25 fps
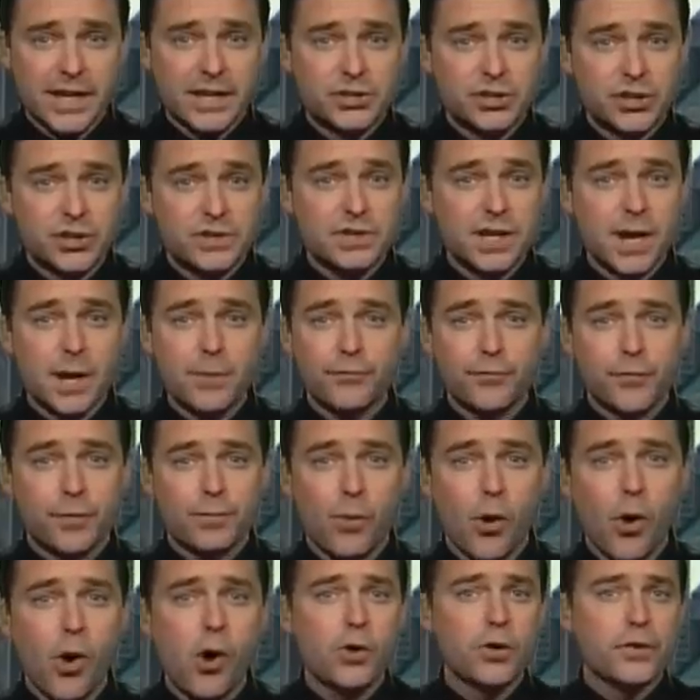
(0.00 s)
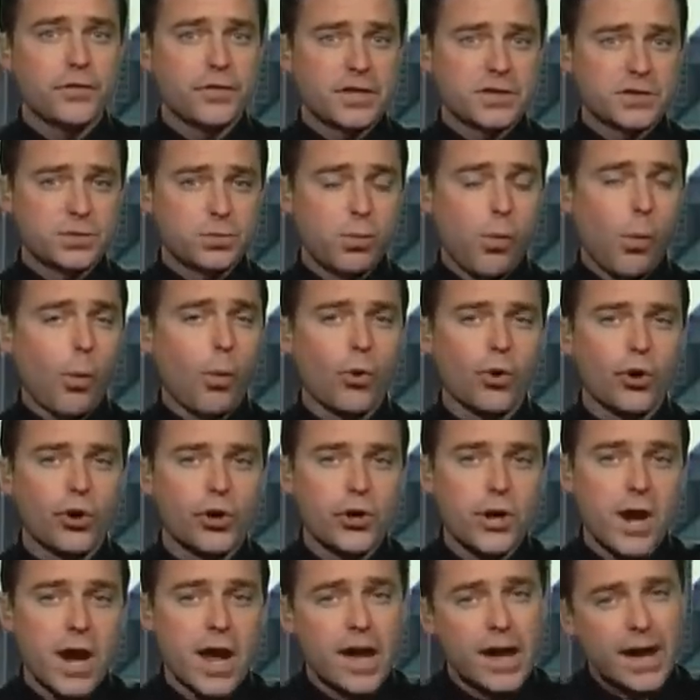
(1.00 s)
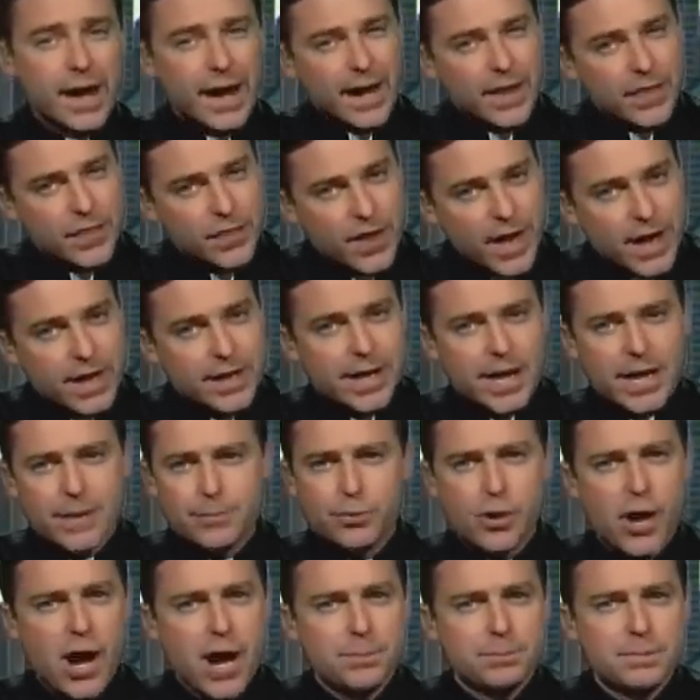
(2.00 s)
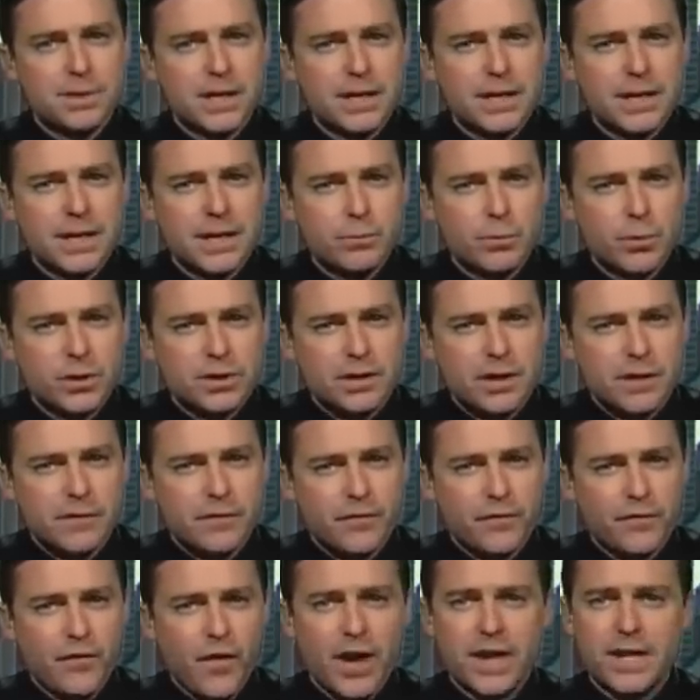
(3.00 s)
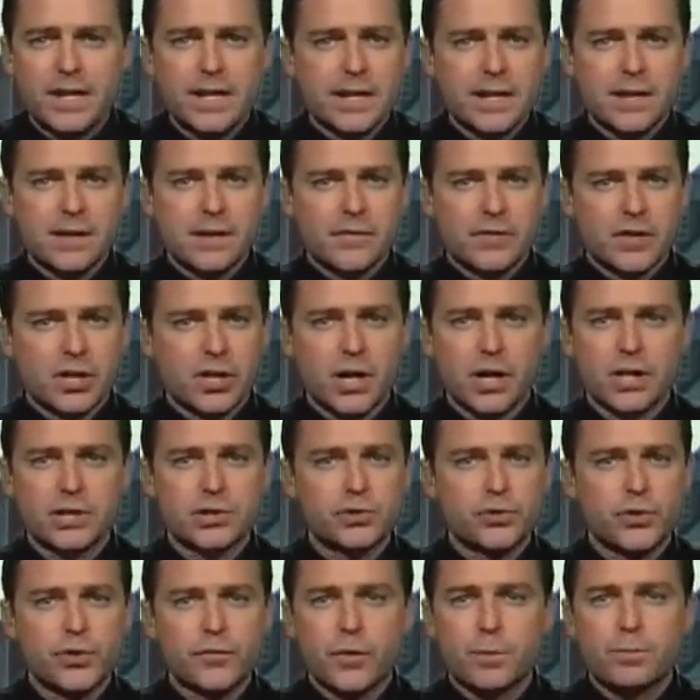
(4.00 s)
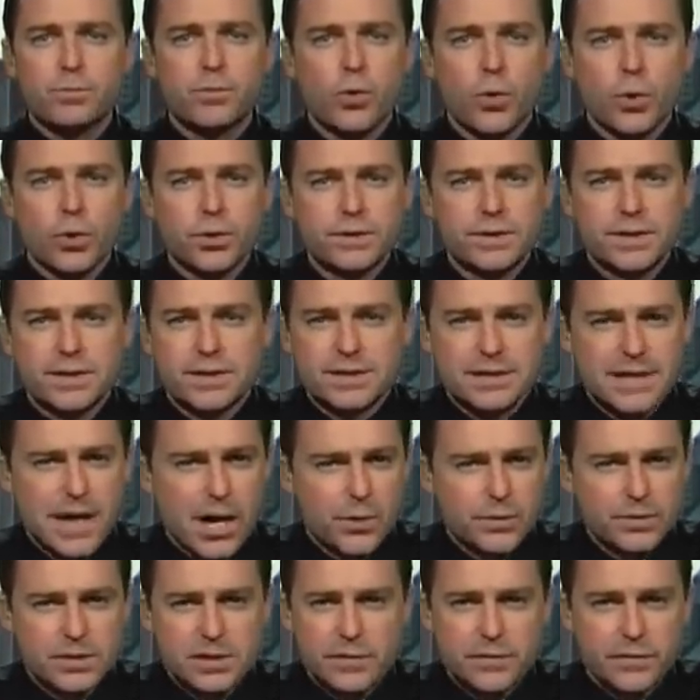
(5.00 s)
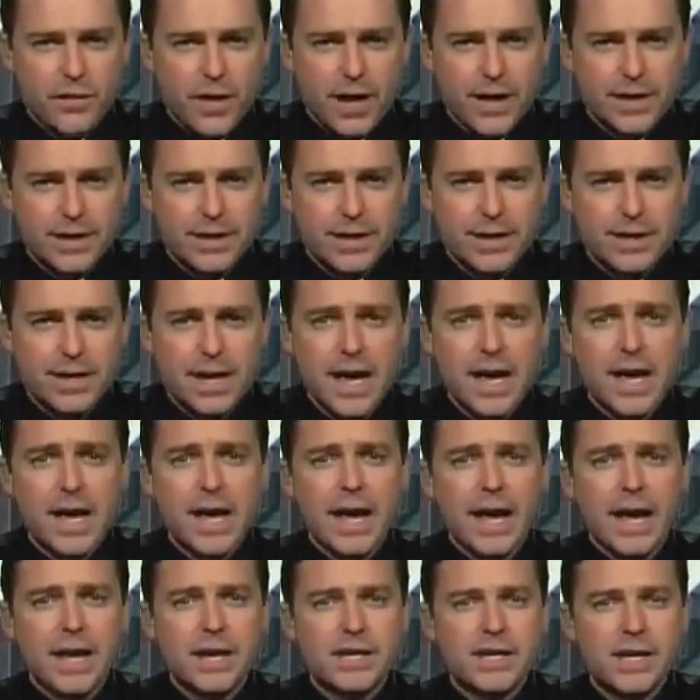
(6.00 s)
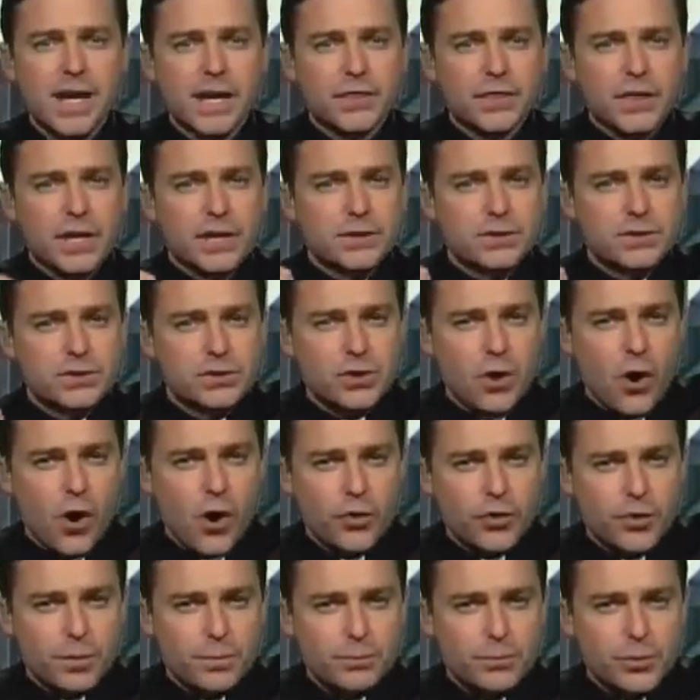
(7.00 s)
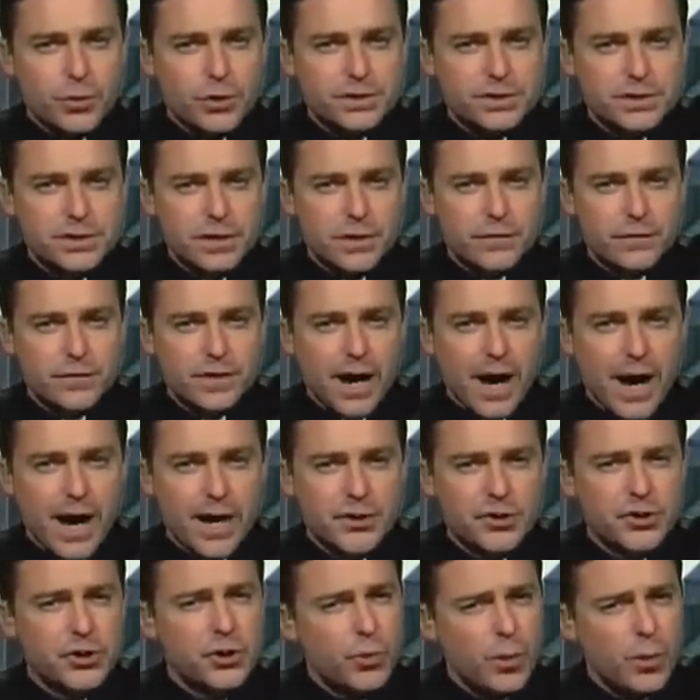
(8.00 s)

They had just come from all of this war, and then Abraham Lincoln with the fighting and the country from north to south divided, and yet they saw the mercy of God.